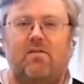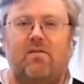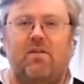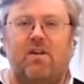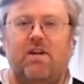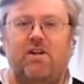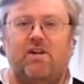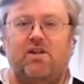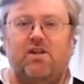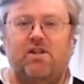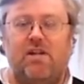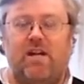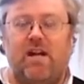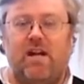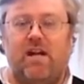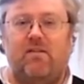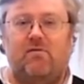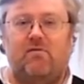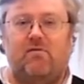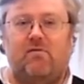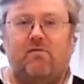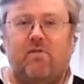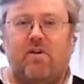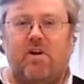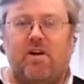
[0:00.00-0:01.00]
This year,
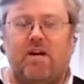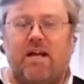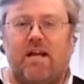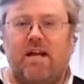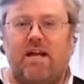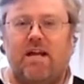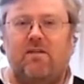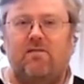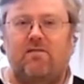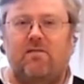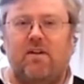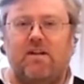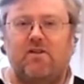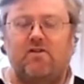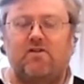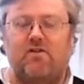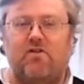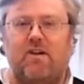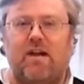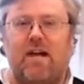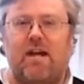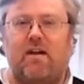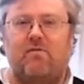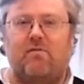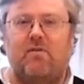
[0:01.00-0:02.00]
Friday evenings,
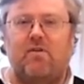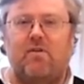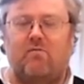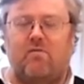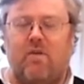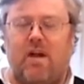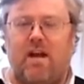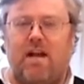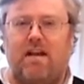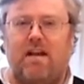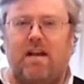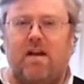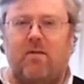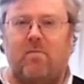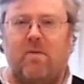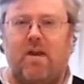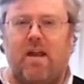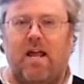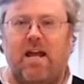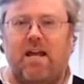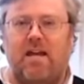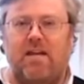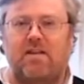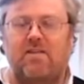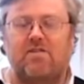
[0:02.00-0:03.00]
look out for the radio
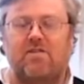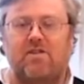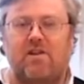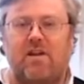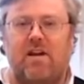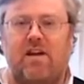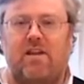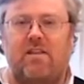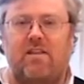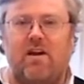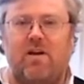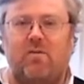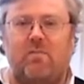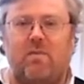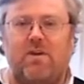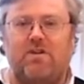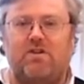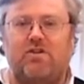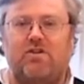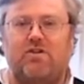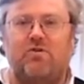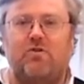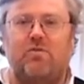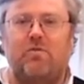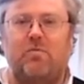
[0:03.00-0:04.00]
plays. There'll be
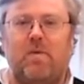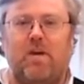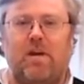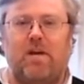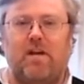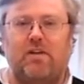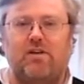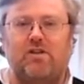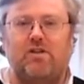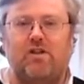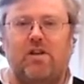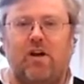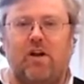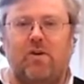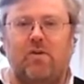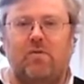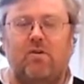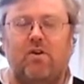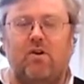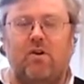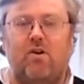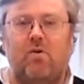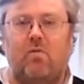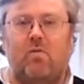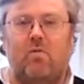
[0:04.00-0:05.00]
2 being
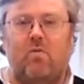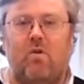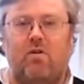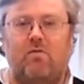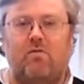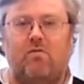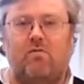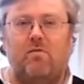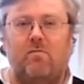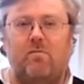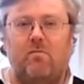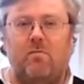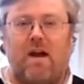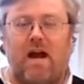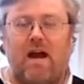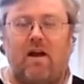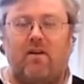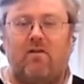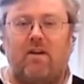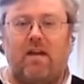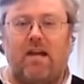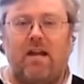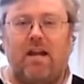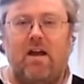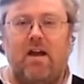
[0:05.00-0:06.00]
shown, one from
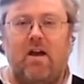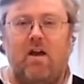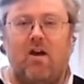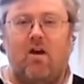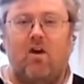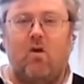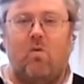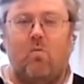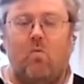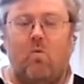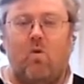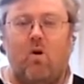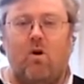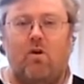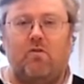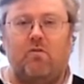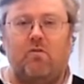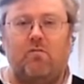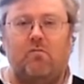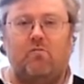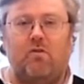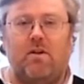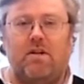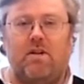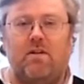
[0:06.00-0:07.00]
Barry and
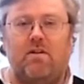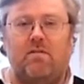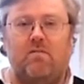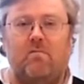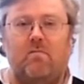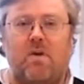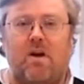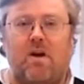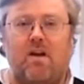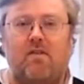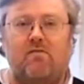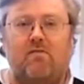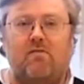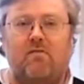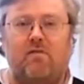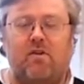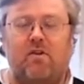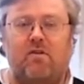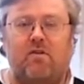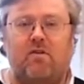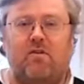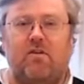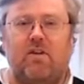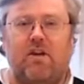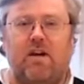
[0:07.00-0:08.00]
one written by
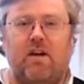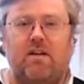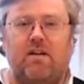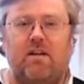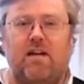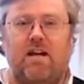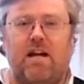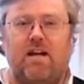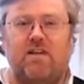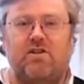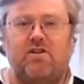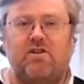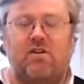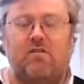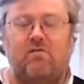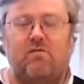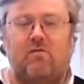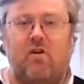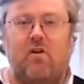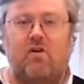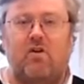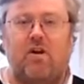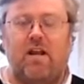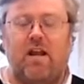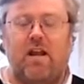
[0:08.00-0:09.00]
Phil and Katia
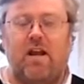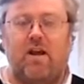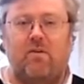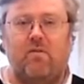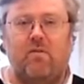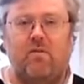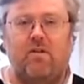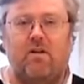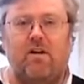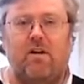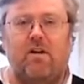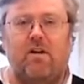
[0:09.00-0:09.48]
Foglio,